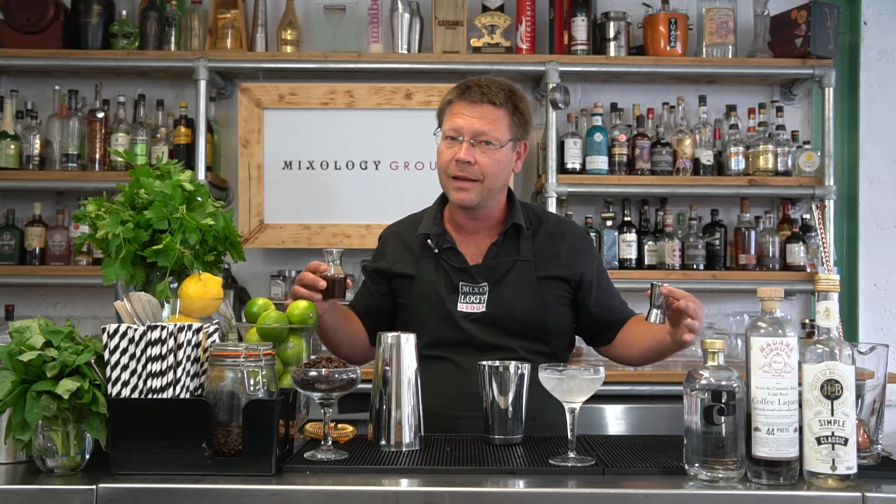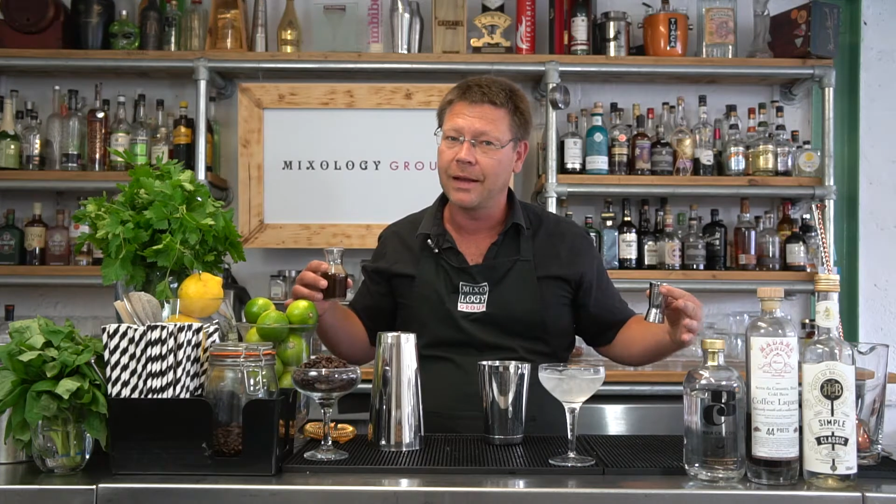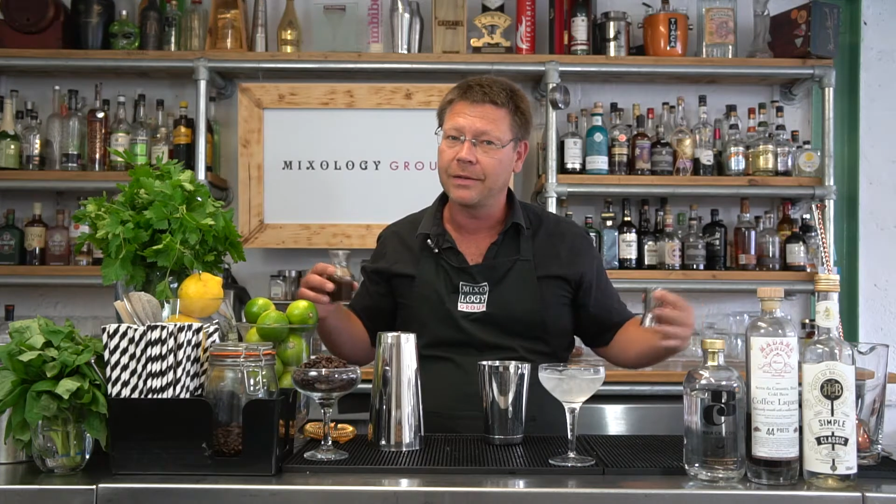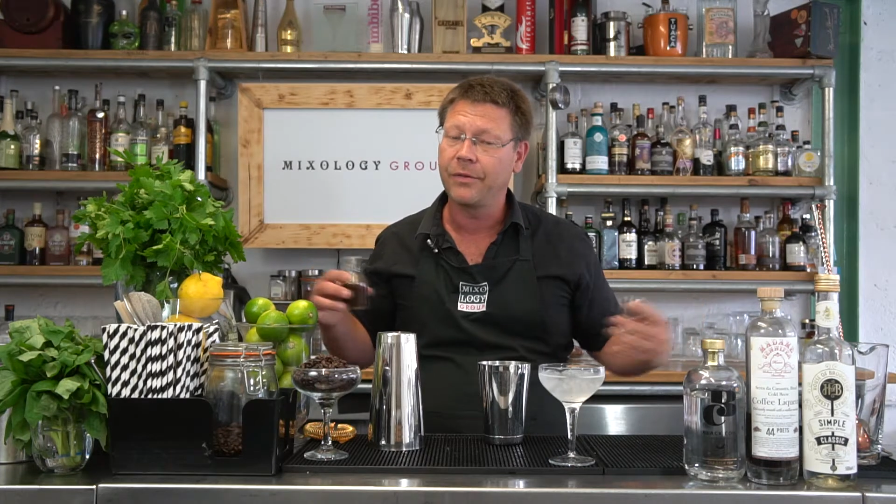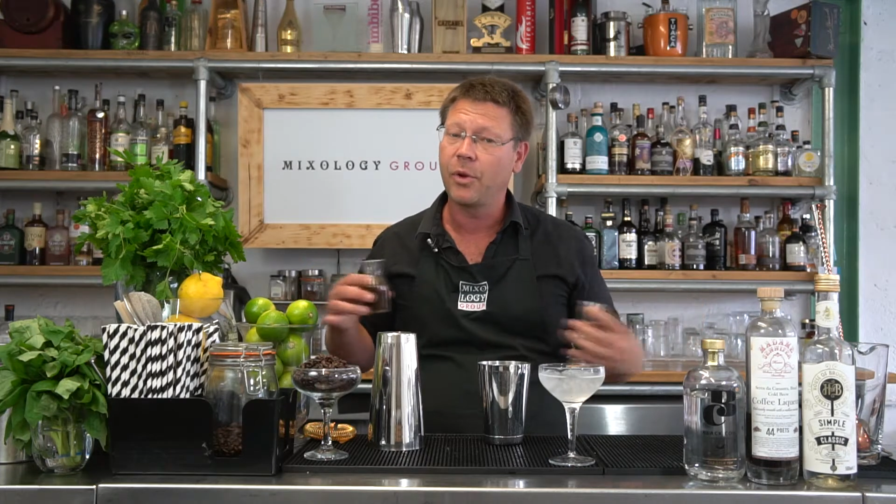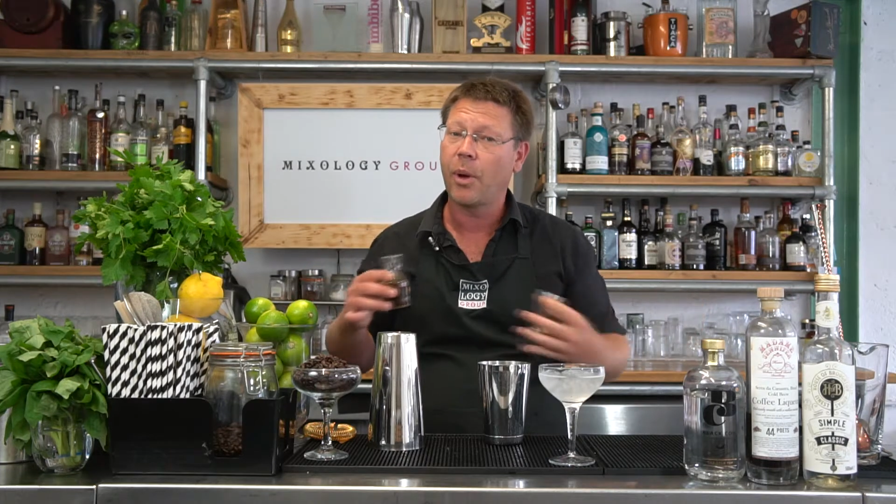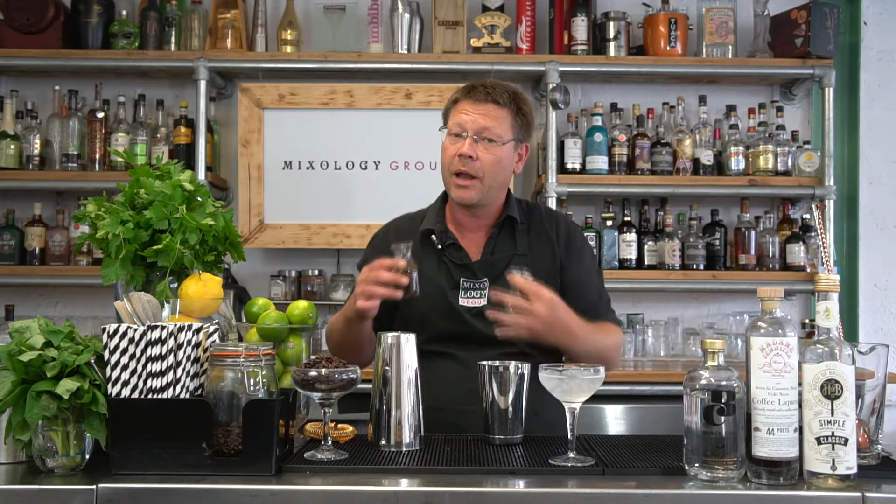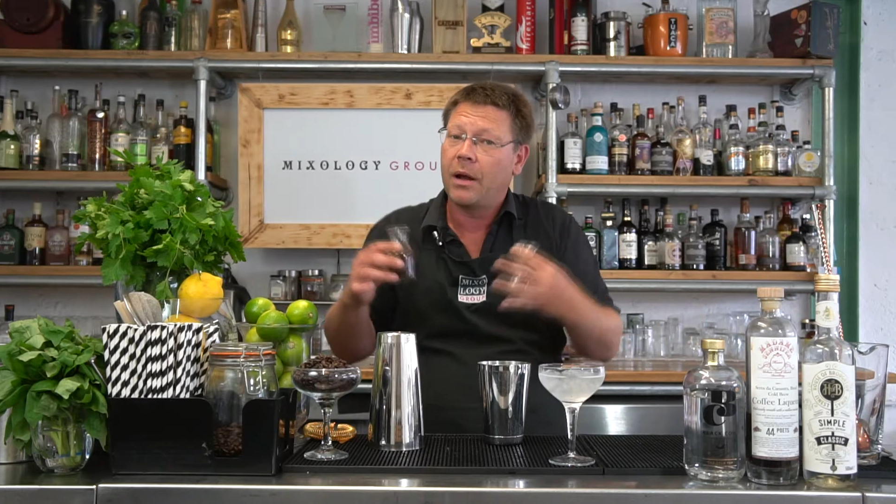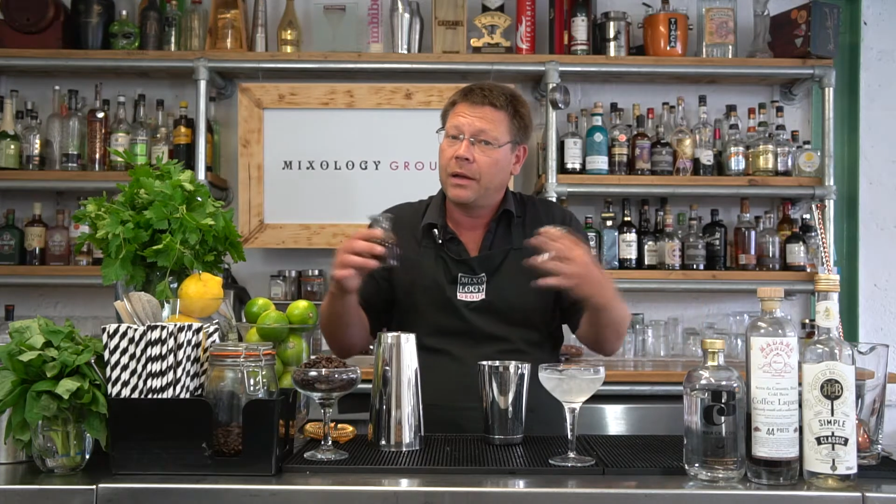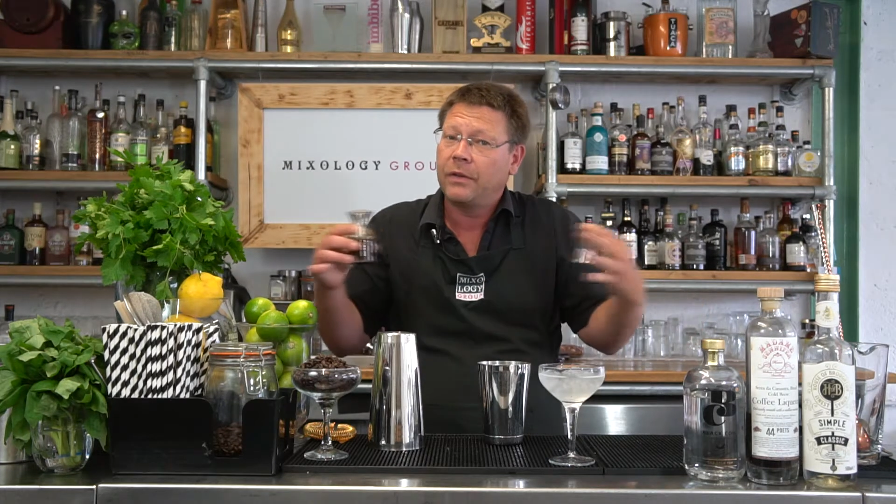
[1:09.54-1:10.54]
yet. If you
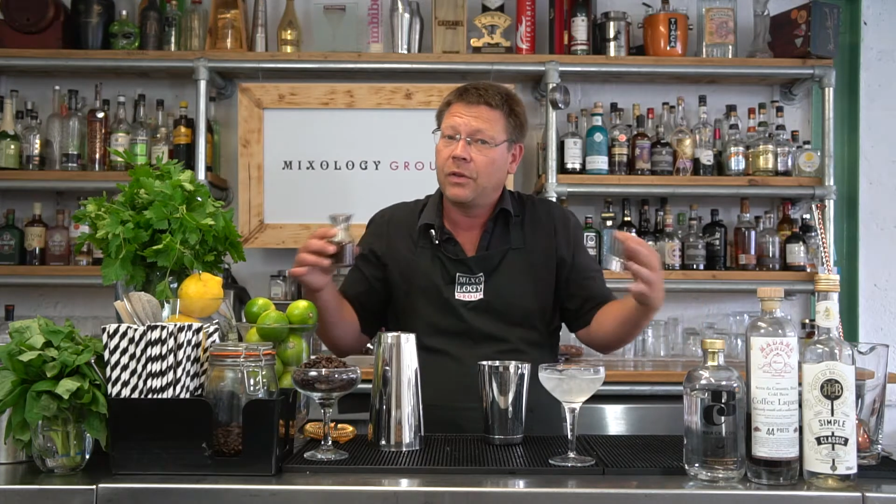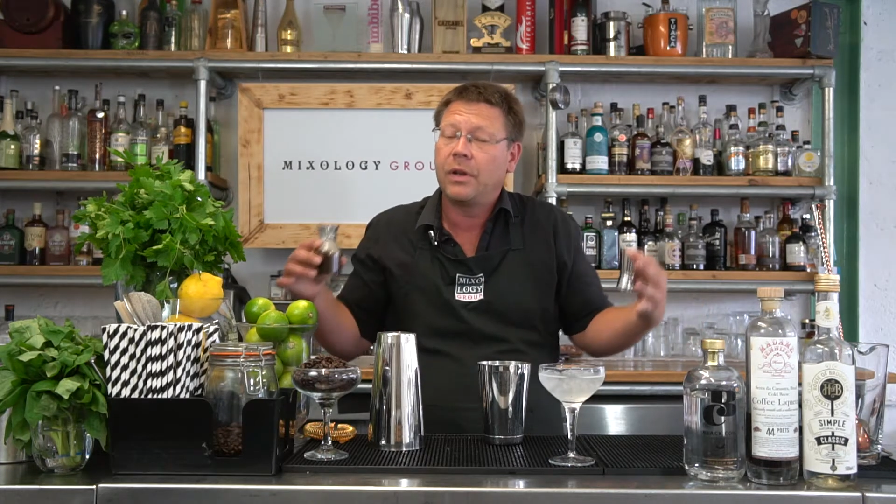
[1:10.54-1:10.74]
add ice,